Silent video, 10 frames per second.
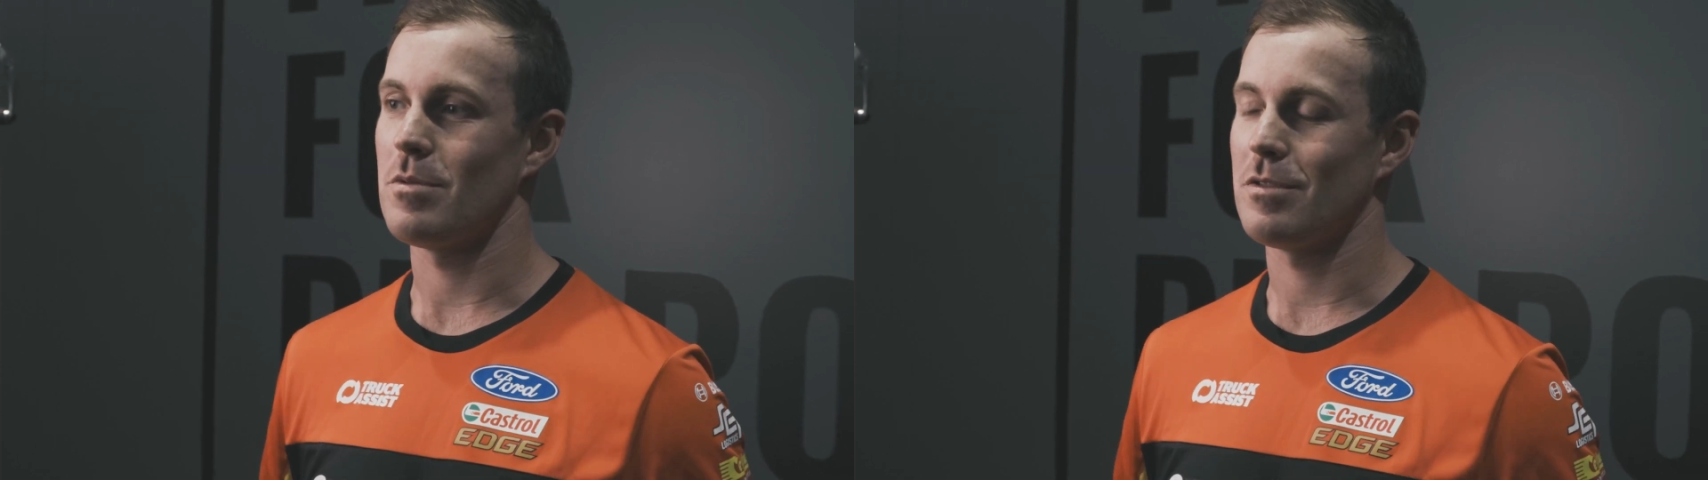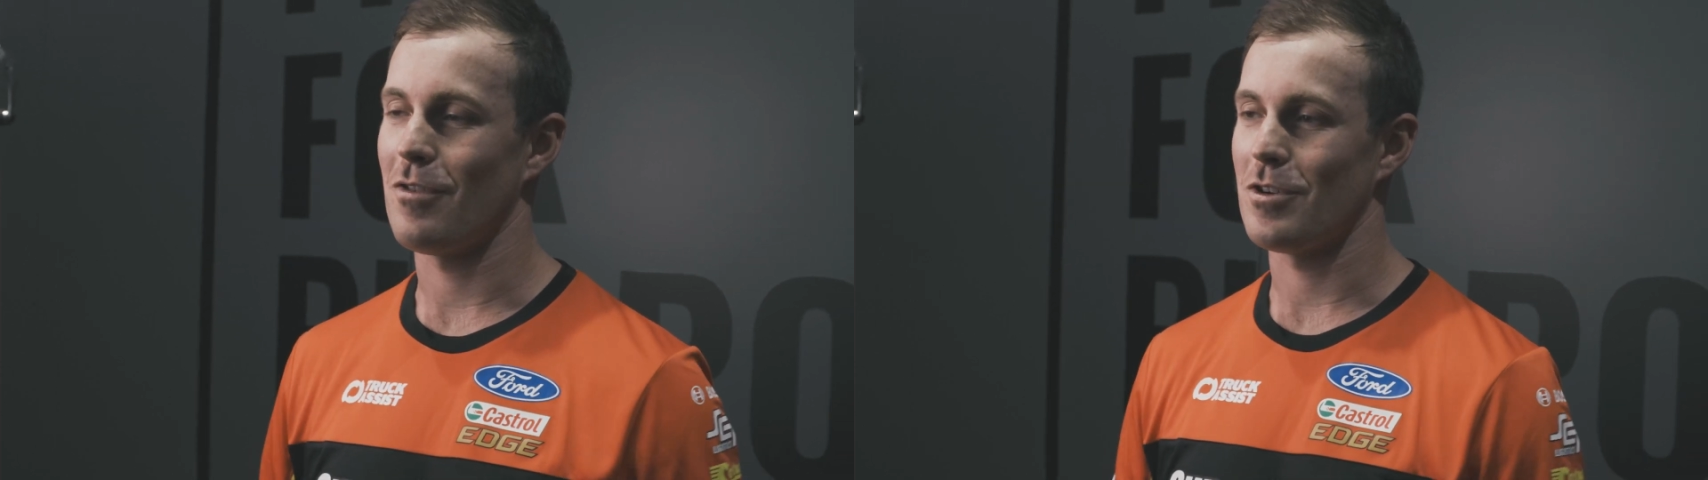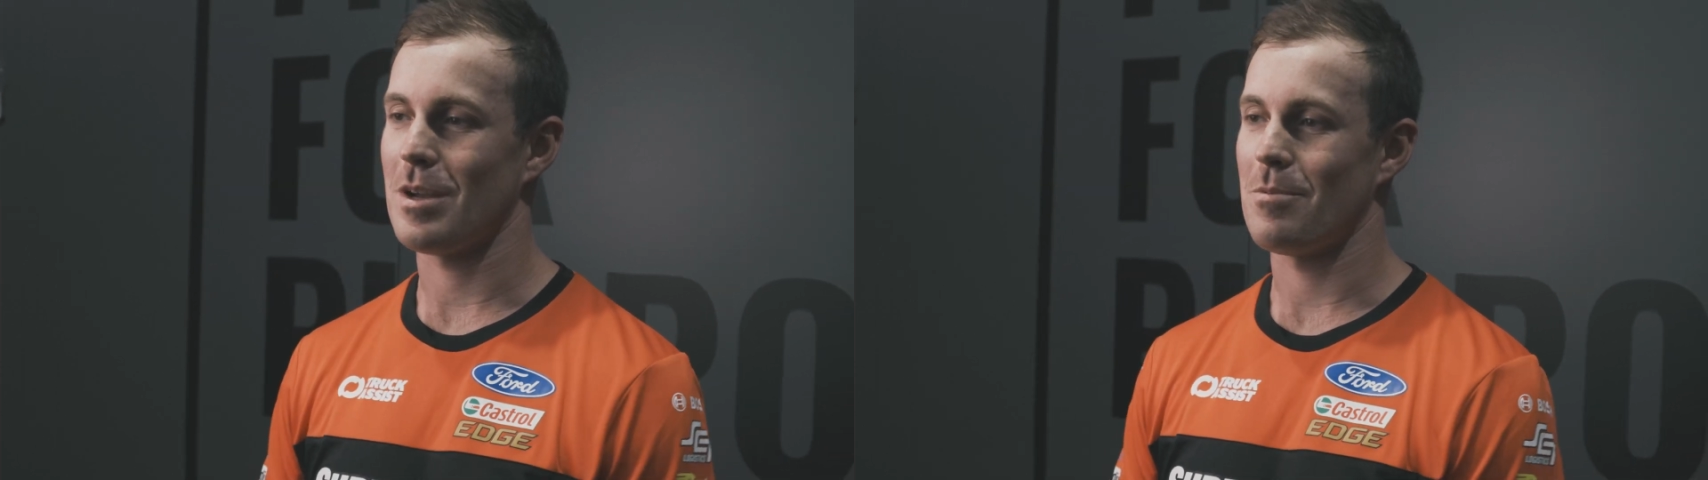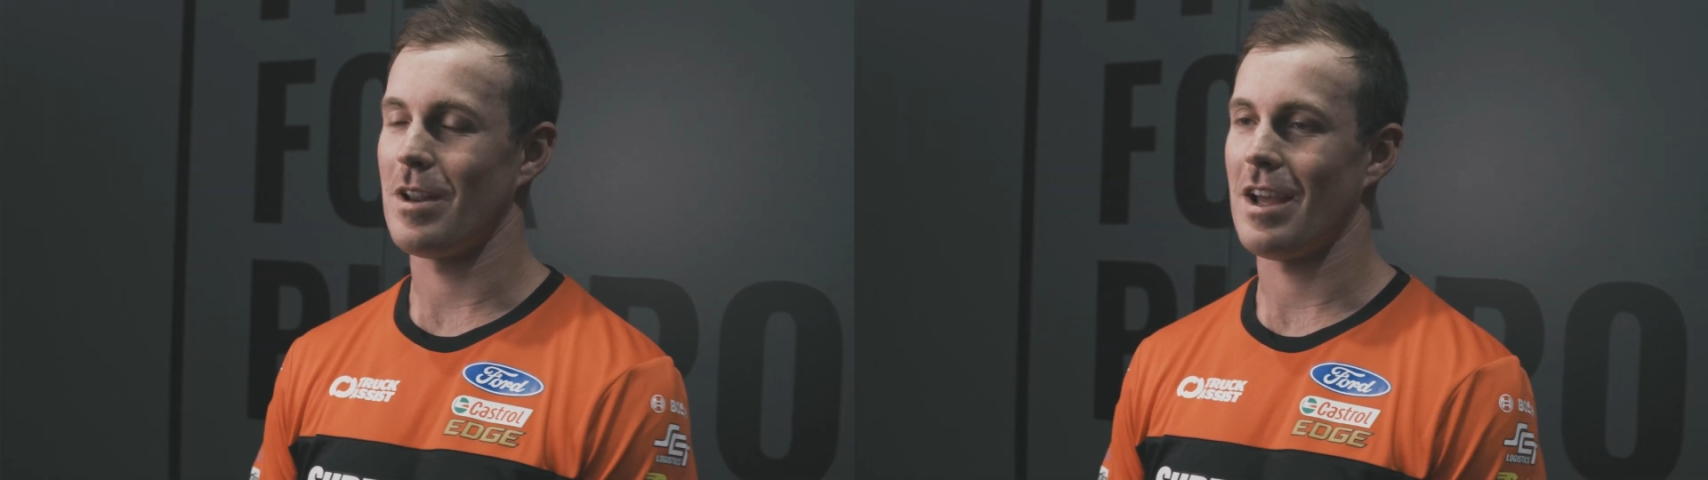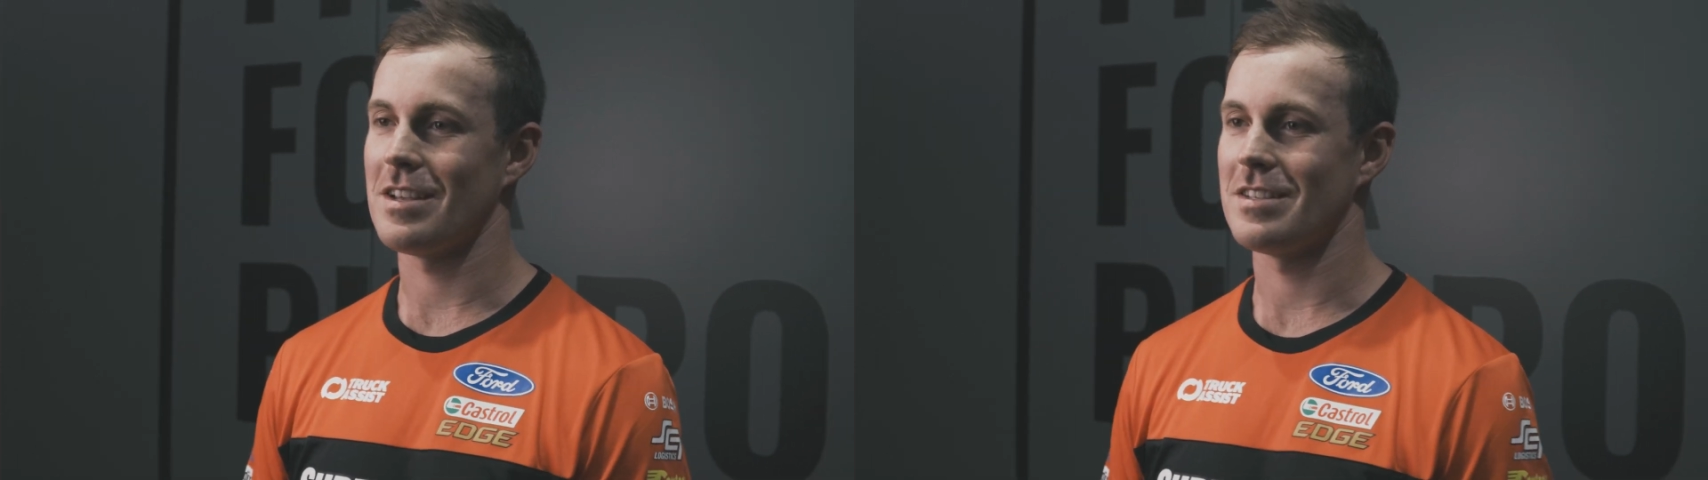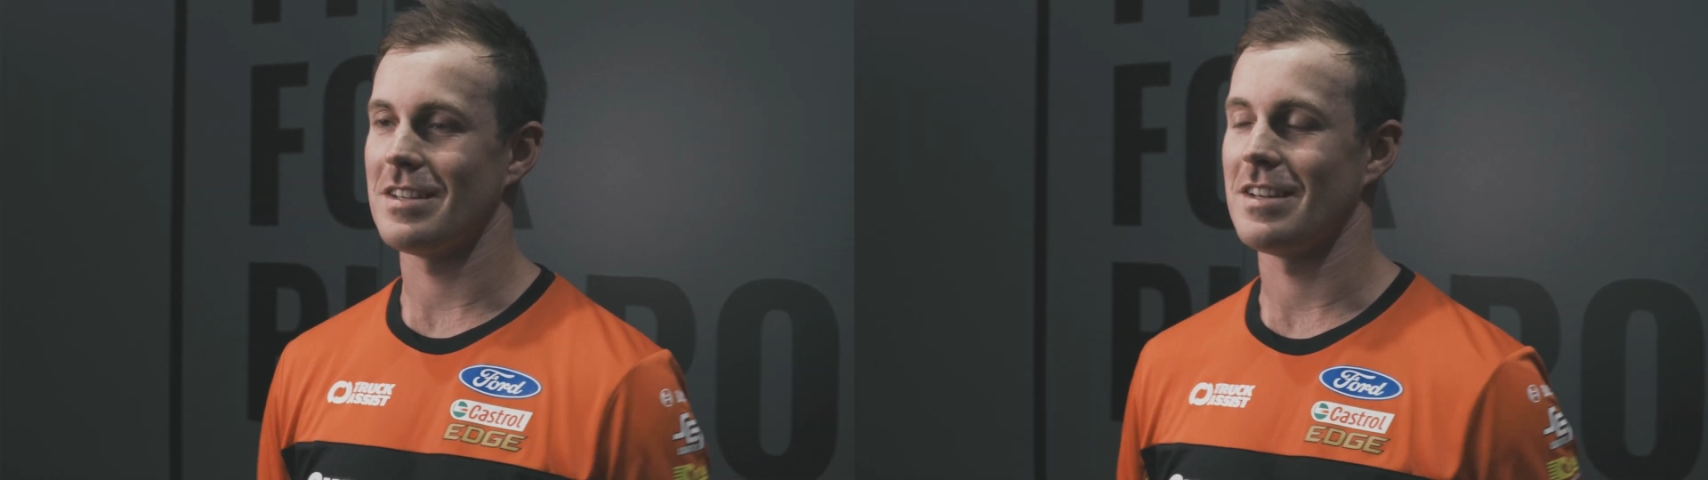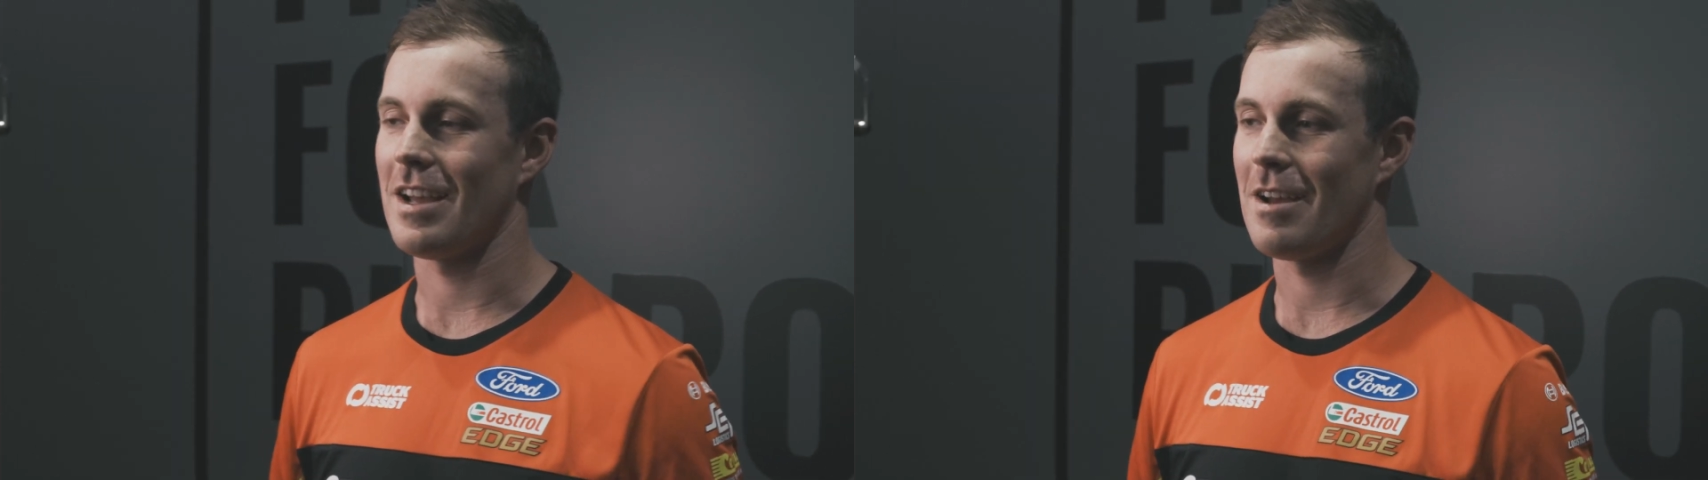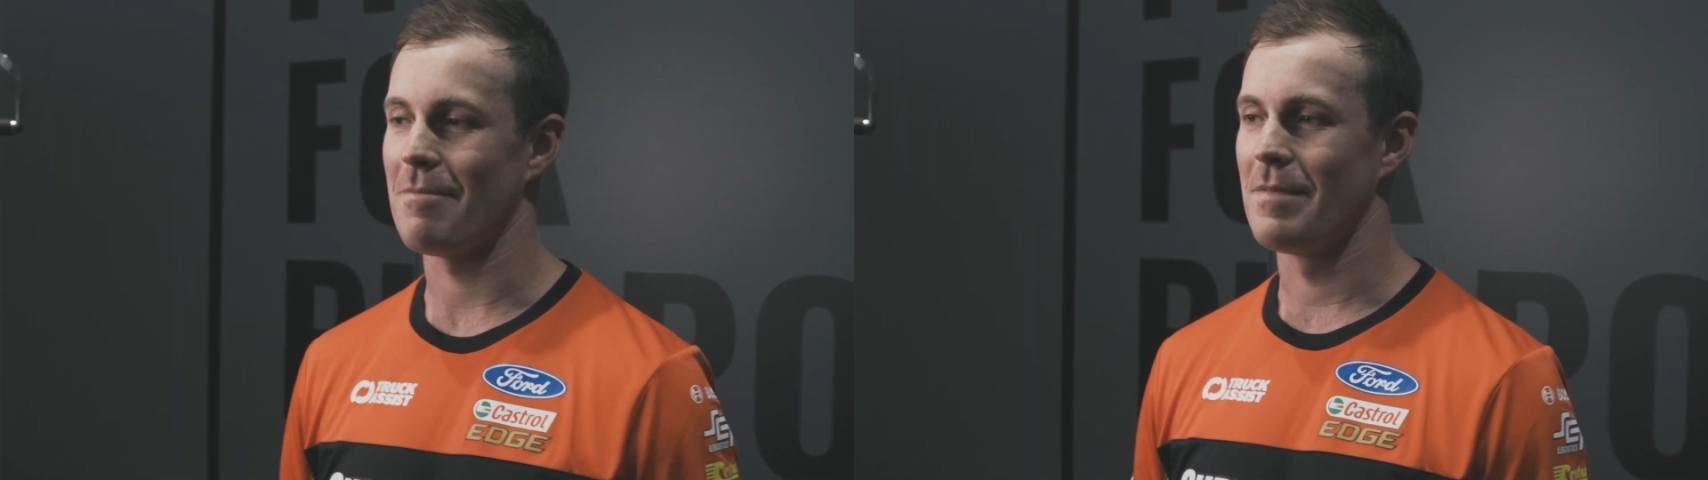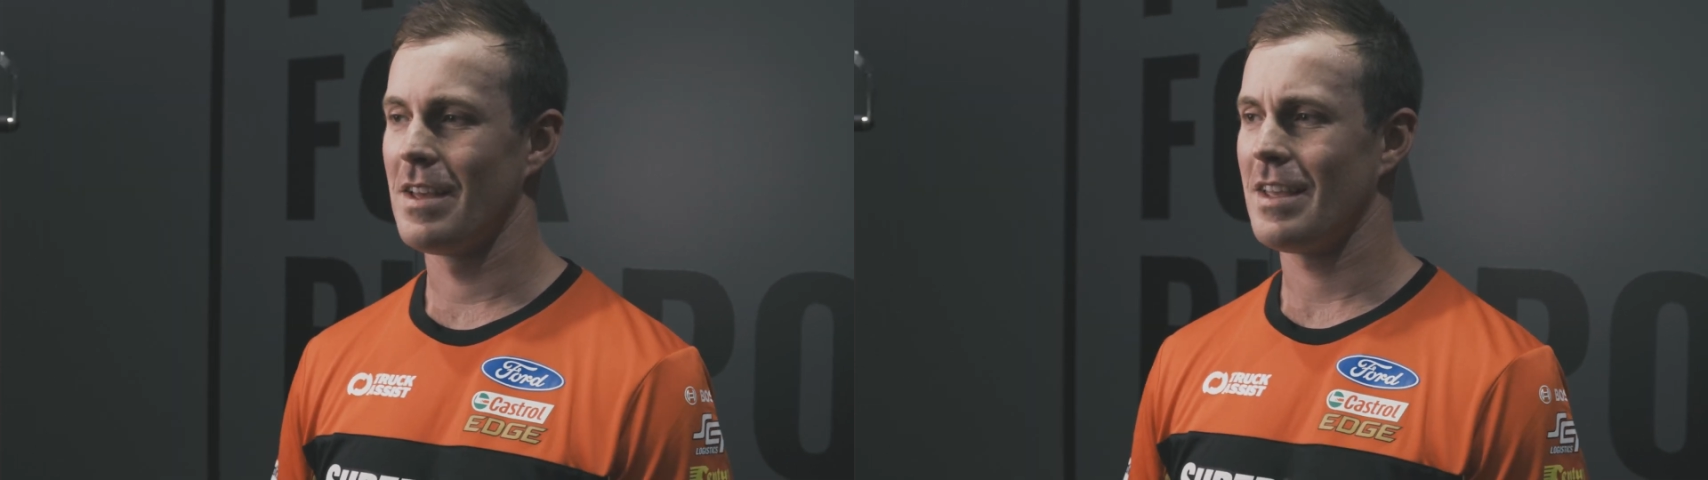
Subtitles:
it was the first couple of days, and yeah,